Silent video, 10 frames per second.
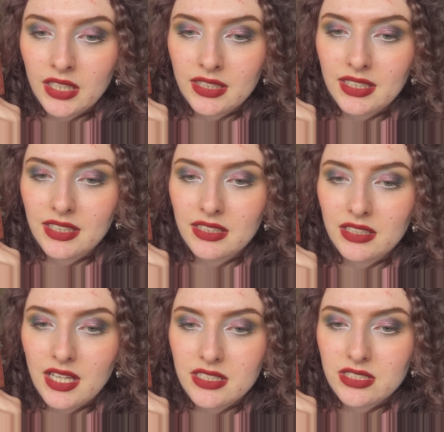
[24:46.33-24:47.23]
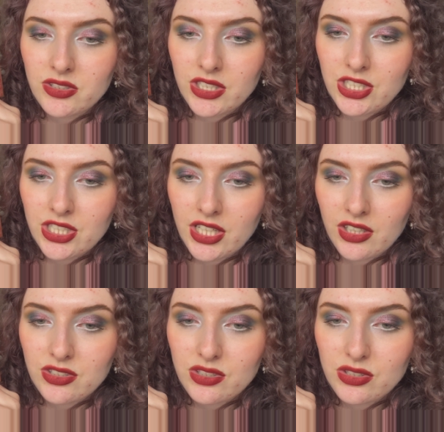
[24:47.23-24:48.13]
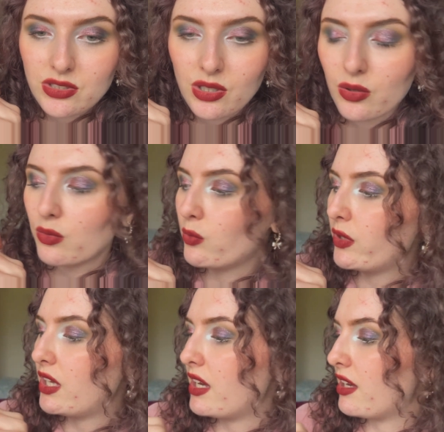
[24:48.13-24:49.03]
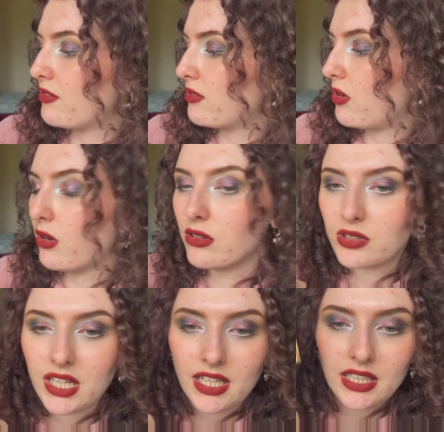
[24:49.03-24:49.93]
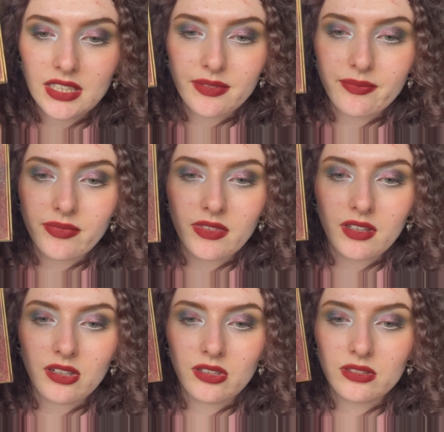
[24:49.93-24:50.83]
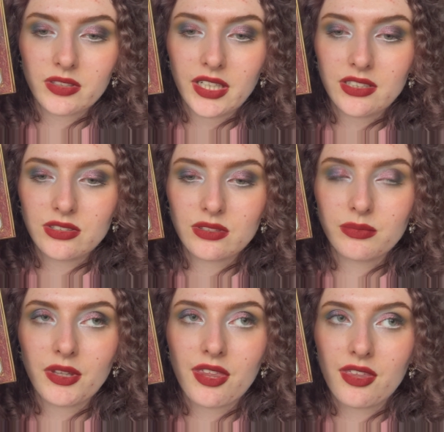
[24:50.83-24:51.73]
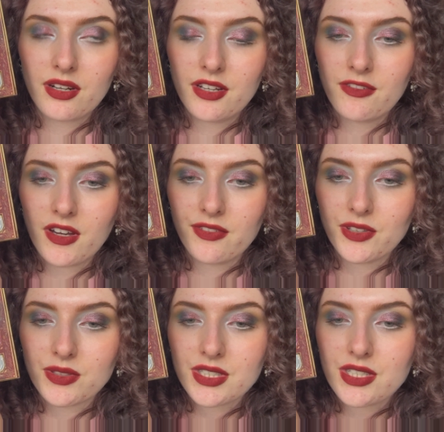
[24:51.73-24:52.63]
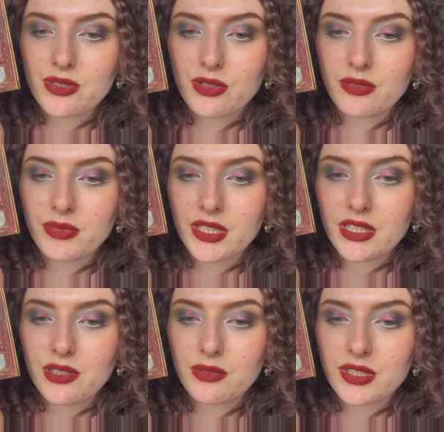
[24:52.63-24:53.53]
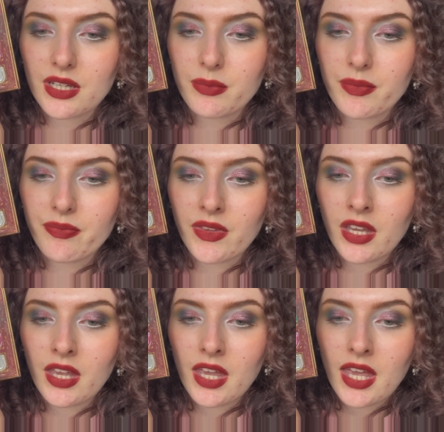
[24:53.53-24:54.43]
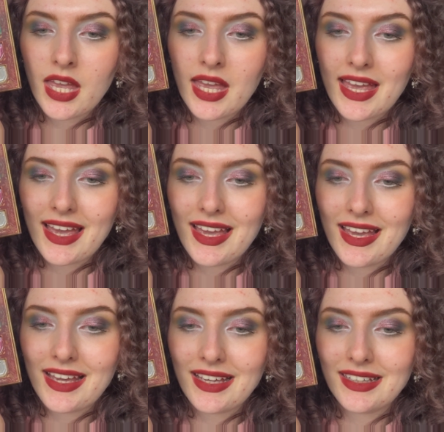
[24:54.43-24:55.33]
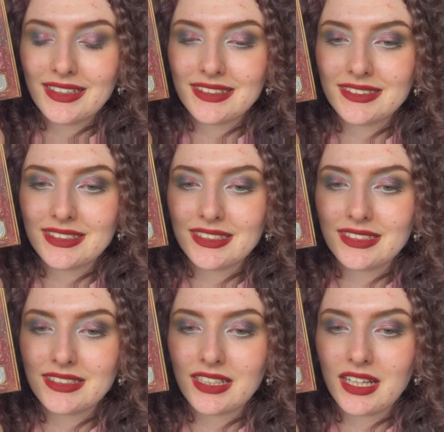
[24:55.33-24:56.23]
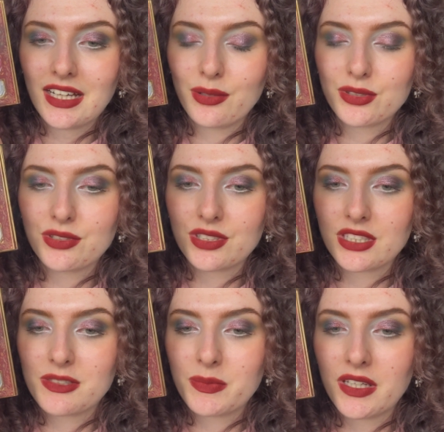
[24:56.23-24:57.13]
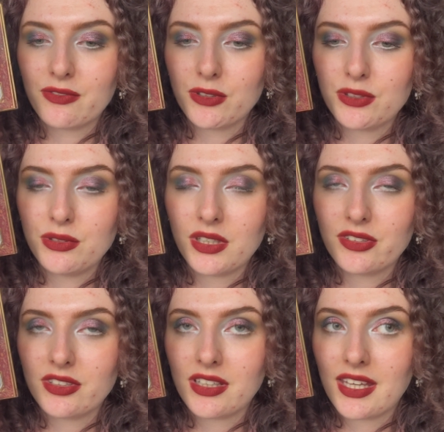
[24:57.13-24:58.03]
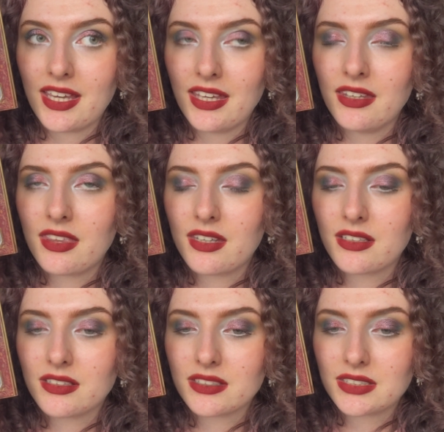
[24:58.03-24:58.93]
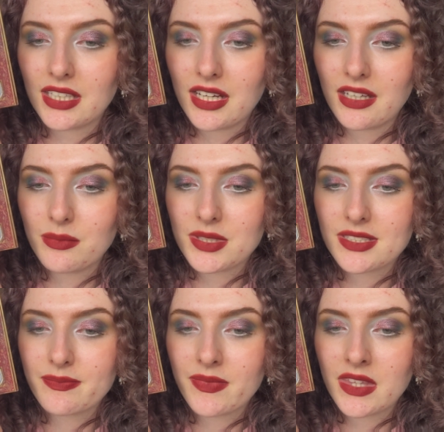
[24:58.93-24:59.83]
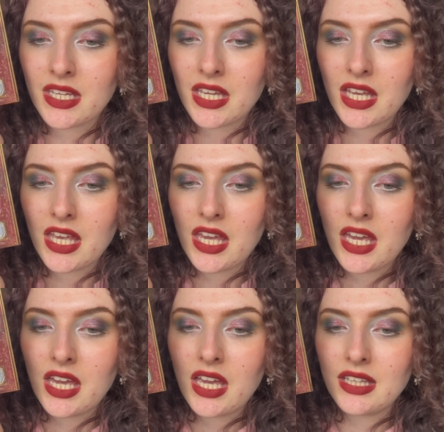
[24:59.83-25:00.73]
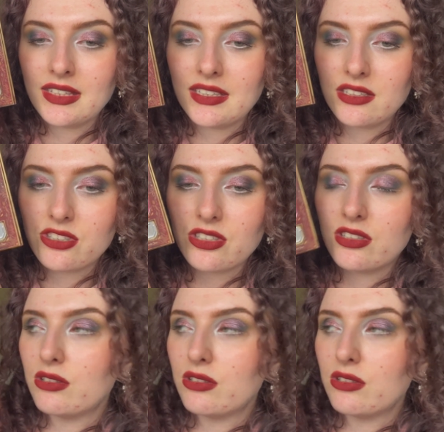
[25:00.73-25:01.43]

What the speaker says: Then the last three shades. So we have All Right. All Right took me 35 uses to completely use up. And I was using this palette for 208 times. Then the shade